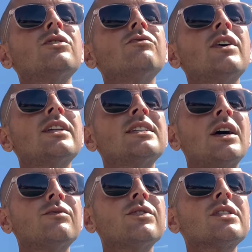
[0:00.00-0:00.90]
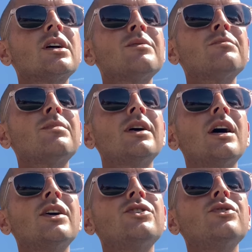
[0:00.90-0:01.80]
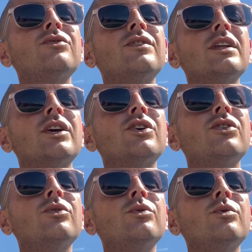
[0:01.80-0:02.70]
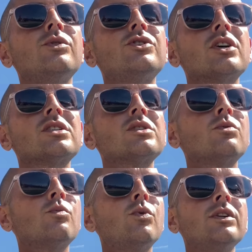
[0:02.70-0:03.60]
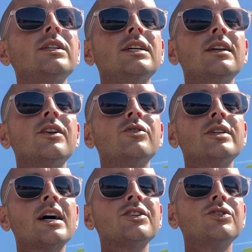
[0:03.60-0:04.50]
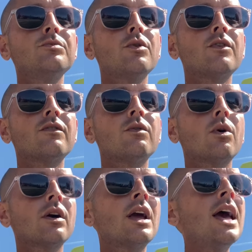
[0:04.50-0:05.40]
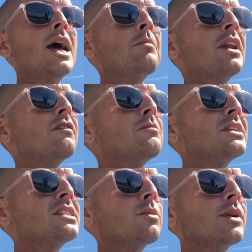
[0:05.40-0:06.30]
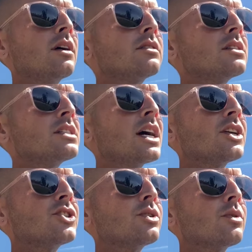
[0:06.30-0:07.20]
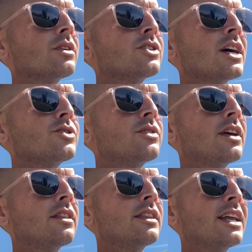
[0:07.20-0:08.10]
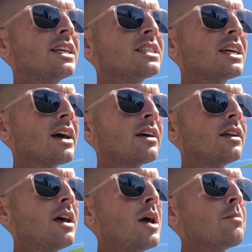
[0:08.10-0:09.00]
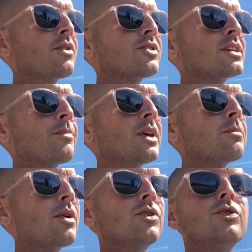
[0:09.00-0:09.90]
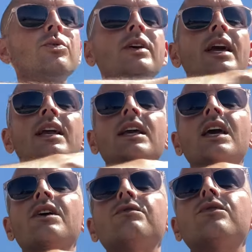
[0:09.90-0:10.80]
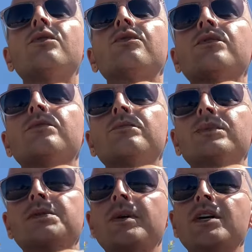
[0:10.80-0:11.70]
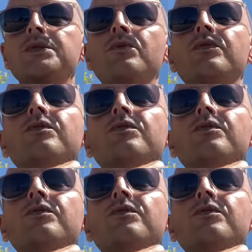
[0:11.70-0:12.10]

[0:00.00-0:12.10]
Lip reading: write it down for some, but I do feel like you just will need a new tattoo moving forward. It might even be someone else's tattoo or a tattoo that they need to get, but there's something about you gaining info from spirits moving